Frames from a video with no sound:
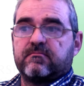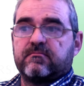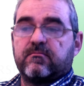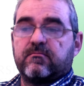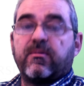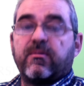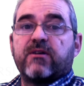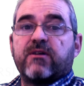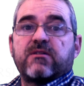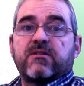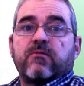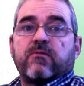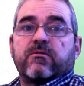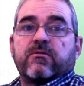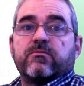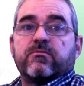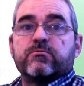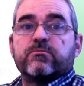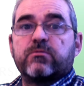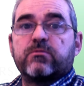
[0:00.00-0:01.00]
but our
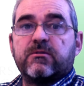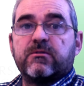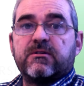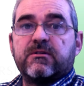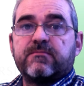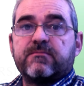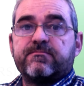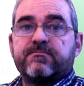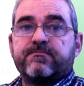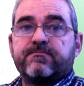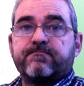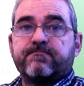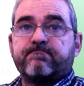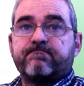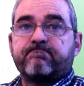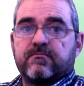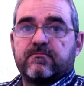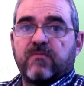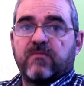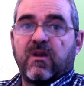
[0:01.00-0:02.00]
controller
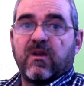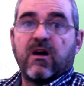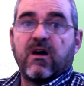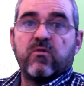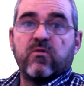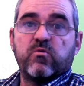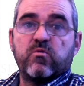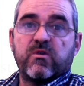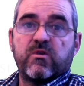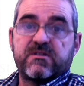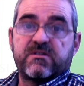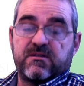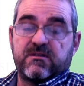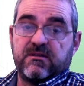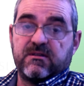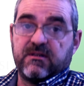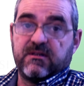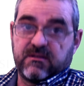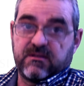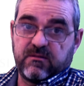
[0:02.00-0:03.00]
now was
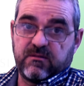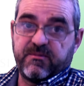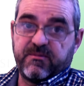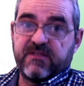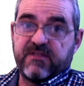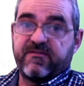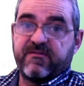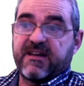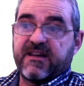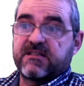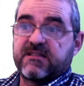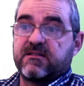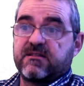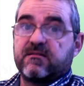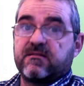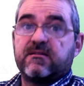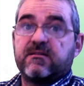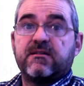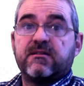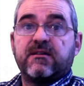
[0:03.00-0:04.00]
a little bit
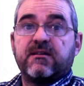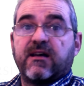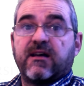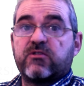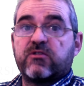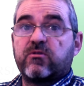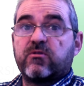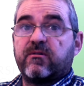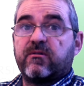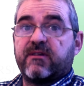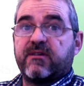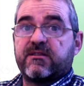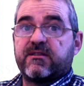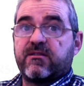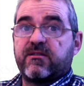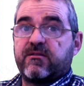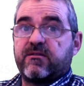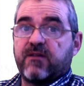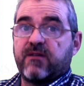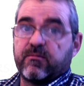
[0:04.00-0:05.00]
faster and
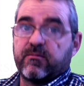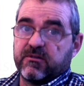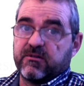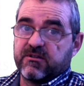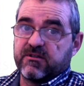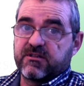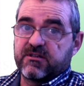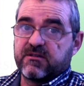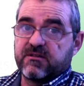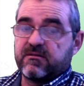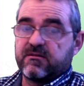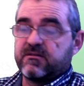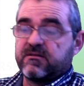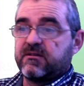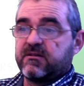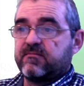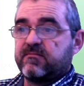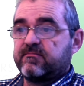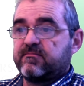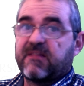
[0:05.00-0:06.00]
tolerated double uncertainty,
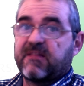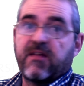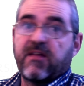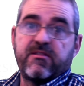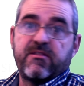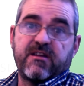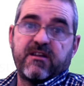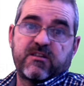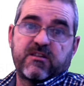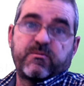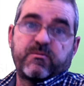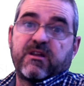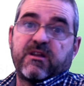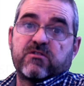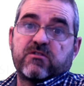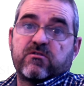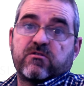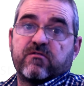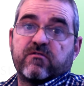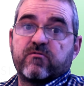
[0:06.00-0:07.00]
at the
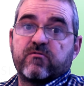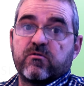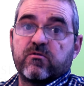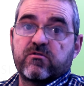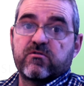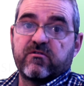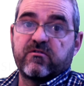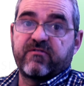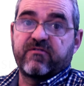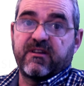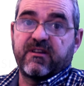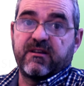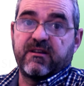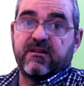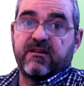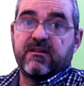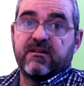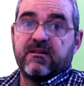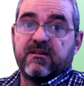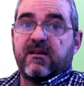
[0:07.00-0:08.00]
expense, of course, of
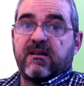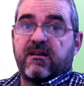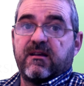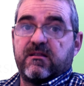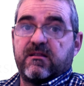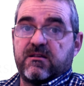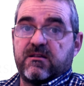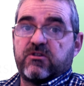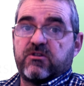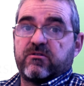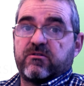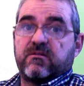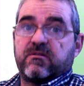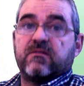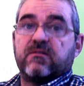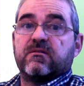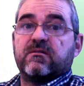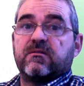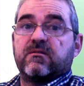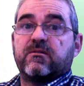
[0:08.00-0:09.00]
an additional
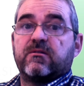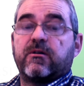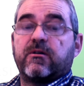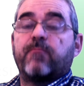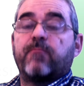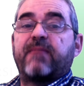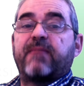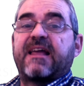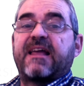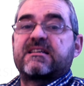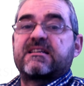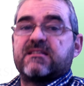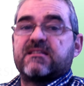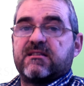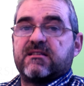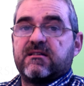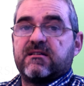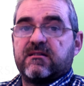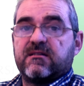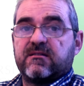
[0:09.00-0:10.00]

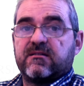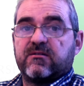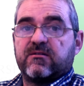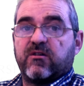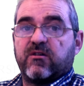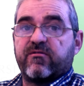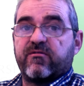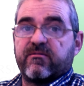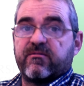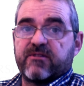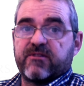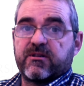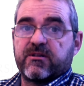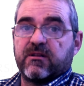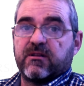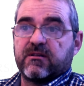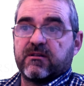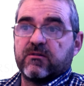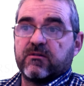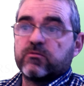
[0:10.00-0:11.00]
complexity of the
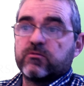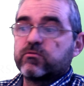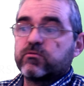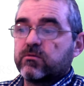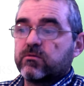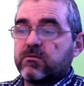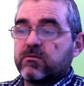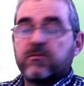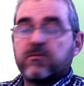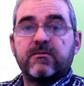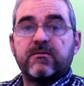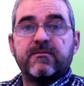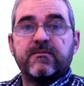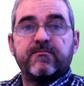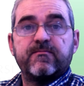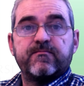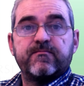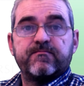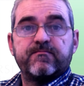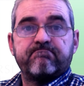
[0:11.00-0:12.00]
resulting controller
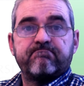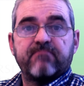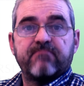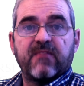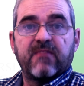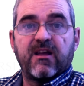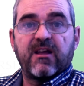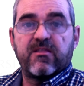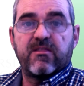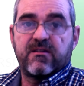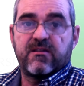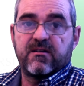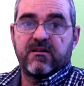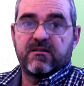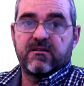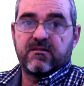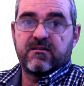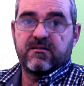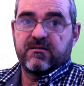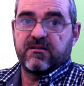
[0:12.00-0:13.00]
and the
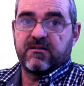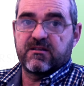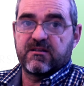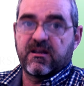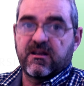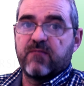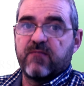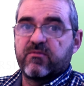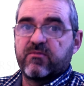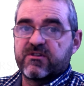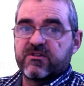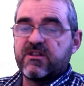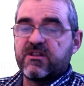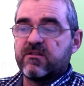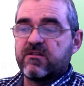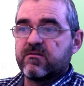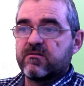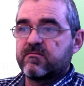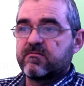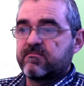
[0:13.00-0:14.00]
design
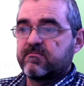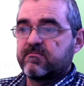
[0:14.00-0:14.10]
procedure.